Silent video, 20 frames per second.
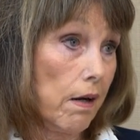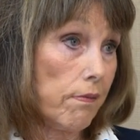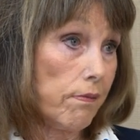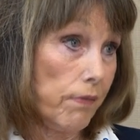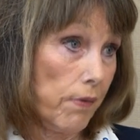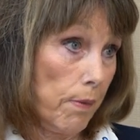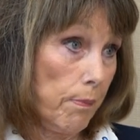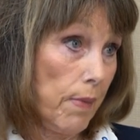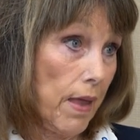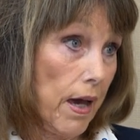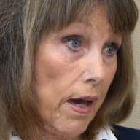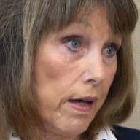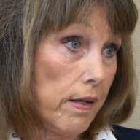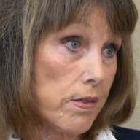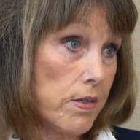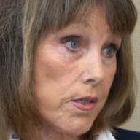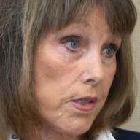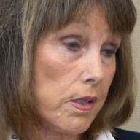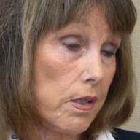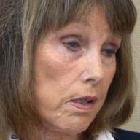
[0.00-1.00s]
from
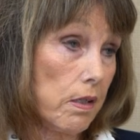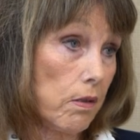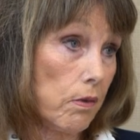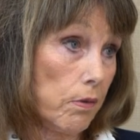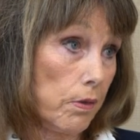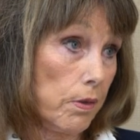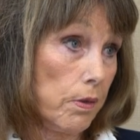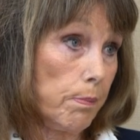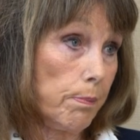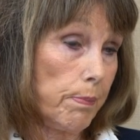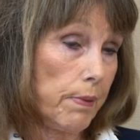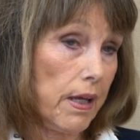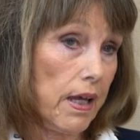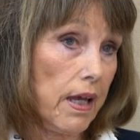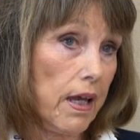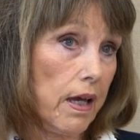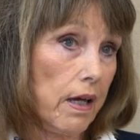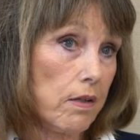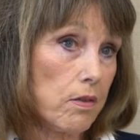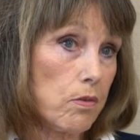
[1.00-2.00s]
that group,
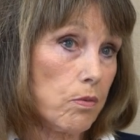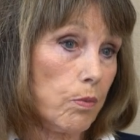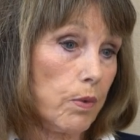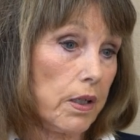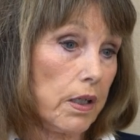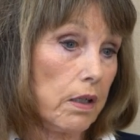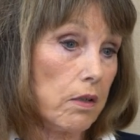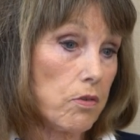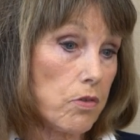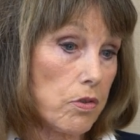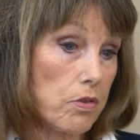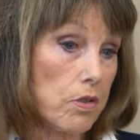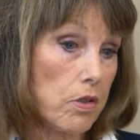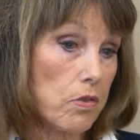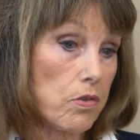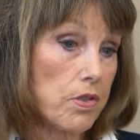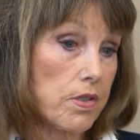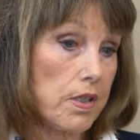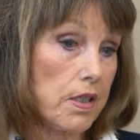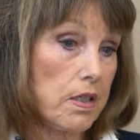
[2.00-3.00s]
and we
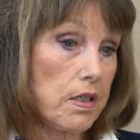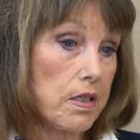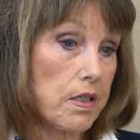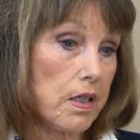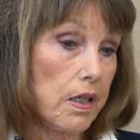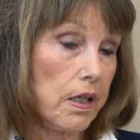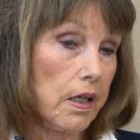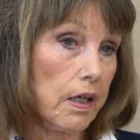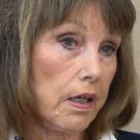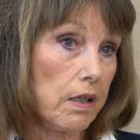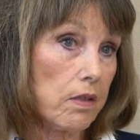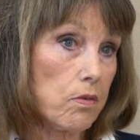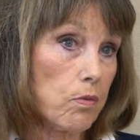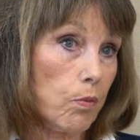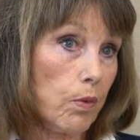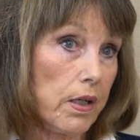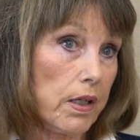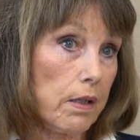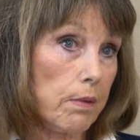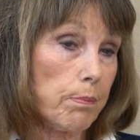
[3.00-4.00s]
introduced it, and
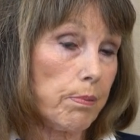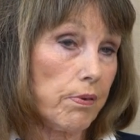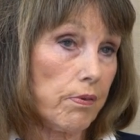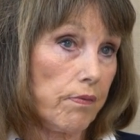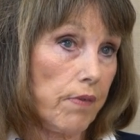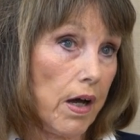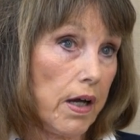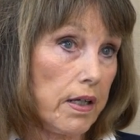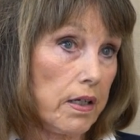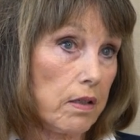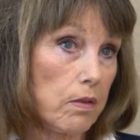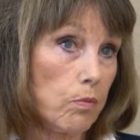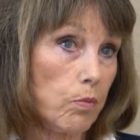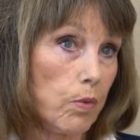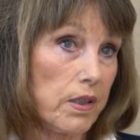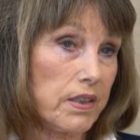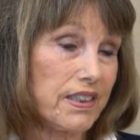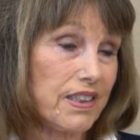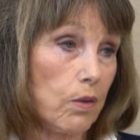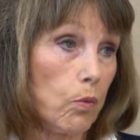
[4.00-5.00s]
what it provided
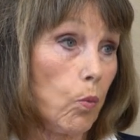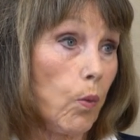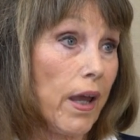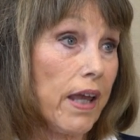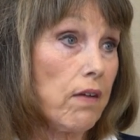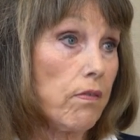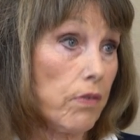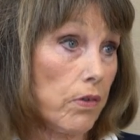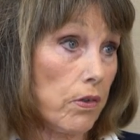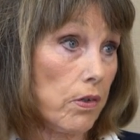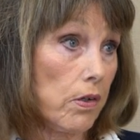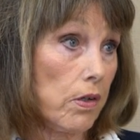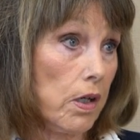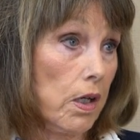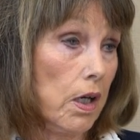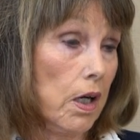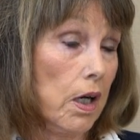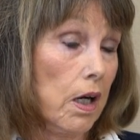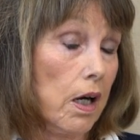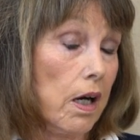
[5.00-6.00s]
was a waiver
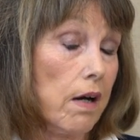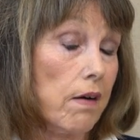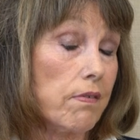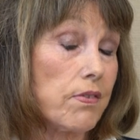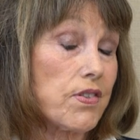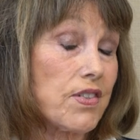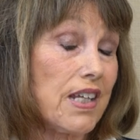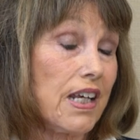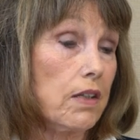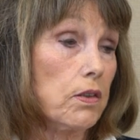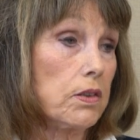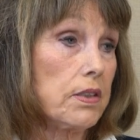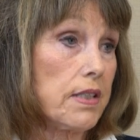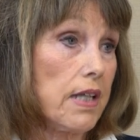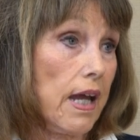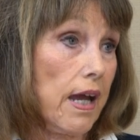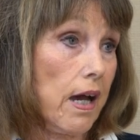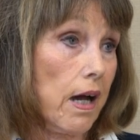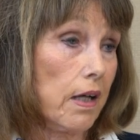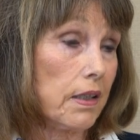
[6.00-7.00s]
of sales
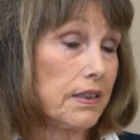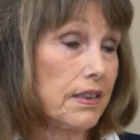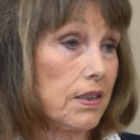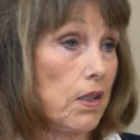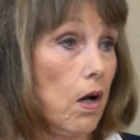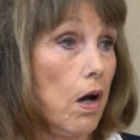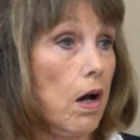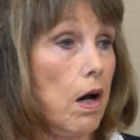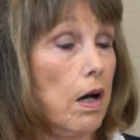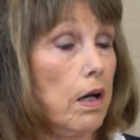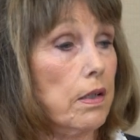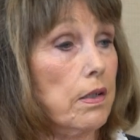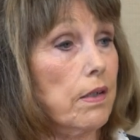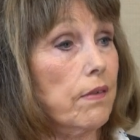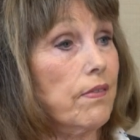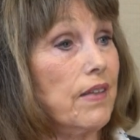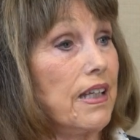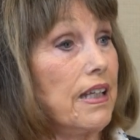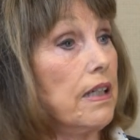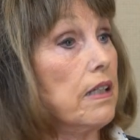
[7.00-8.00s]
tax on
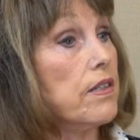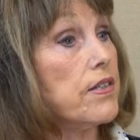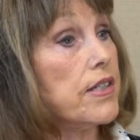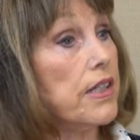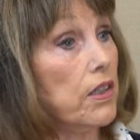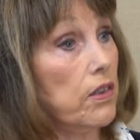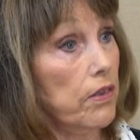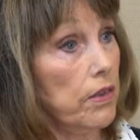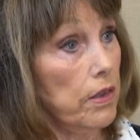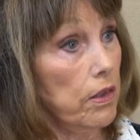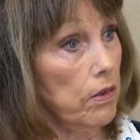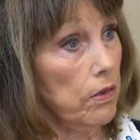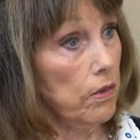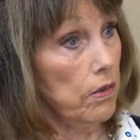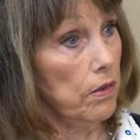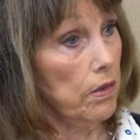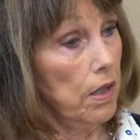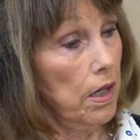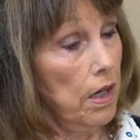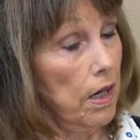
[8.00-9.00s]
the
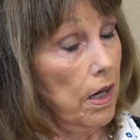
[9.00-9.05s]
interior